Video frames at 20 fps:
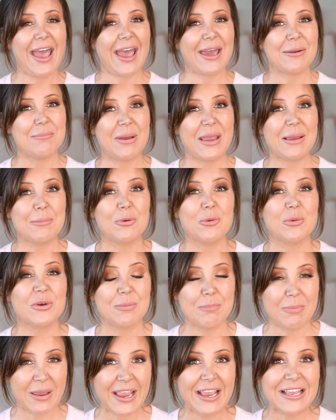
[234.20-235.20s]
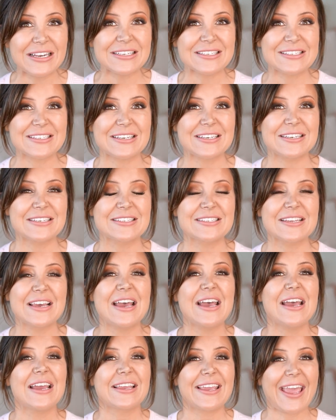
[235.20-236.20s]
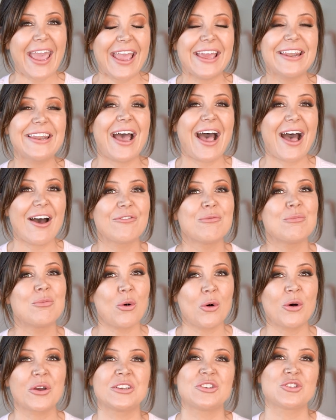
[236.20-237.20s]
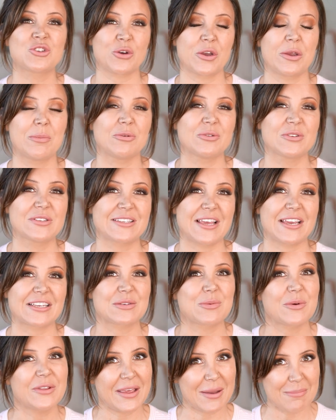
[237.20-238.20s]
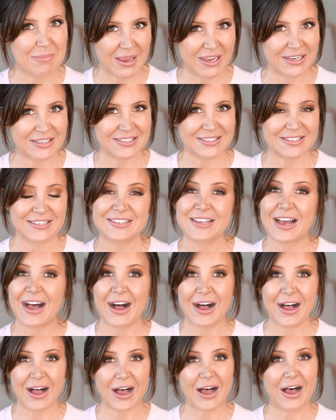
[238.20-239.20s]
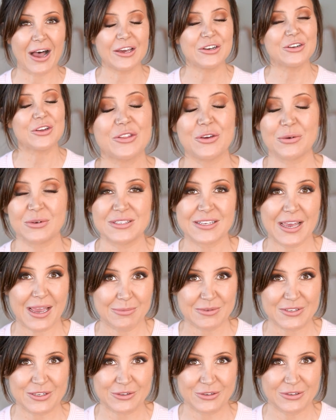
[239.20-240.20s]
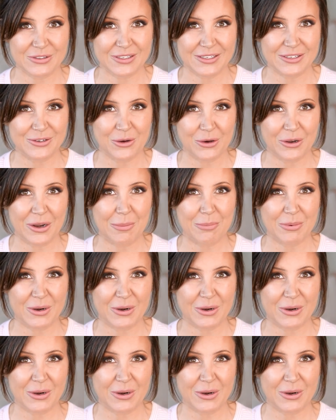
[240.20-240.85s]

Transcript: And people with penises can have more enjoyable sex when their penises are hard, though it's absolutely not a